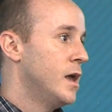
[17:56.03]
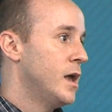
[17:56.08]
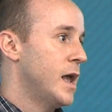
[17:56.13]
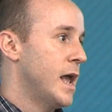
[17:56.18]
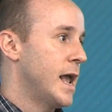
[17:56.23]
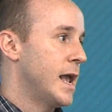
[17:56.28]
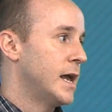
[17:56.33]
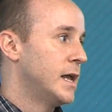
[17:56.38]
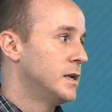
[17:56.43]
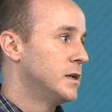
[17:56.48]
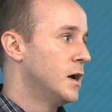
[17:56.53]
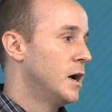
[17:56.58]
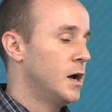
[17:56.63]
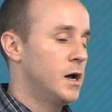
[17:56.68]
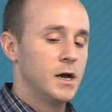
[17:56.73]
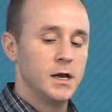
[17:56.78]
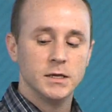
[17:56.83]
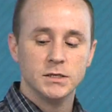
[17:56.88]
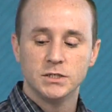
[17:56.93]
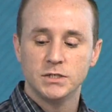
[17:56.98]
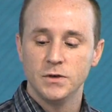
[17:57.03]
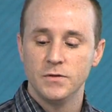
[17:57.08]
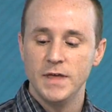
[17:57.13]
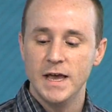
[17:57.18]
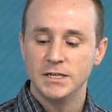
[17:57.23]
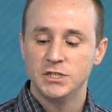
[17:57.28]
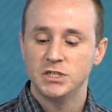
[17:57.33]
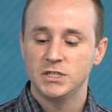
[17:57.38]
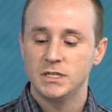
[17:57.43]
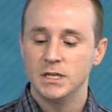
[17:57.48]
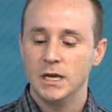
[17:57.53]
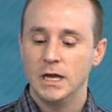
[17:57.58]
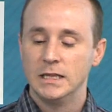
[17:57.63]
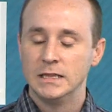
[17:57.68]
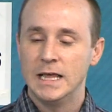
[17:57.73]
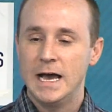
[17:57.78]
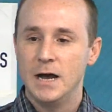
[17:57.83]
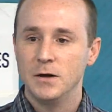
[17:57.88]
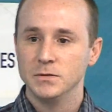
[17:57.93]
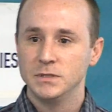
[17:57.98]
And so that just
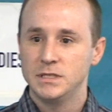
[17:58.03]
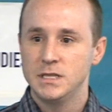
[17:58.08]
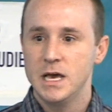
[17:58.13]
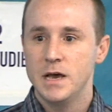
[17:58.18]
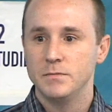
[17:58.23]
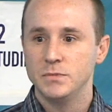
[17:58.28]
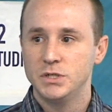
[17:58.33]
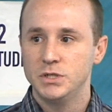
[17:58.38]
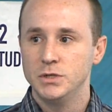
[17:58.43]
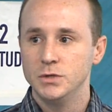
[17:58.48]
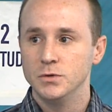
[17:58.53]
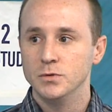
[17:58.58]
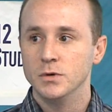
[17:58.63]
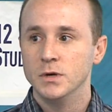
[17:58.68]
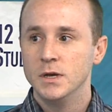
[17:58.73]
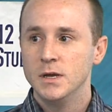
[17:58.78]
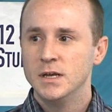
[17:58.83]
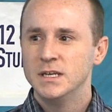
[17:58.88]
allows them to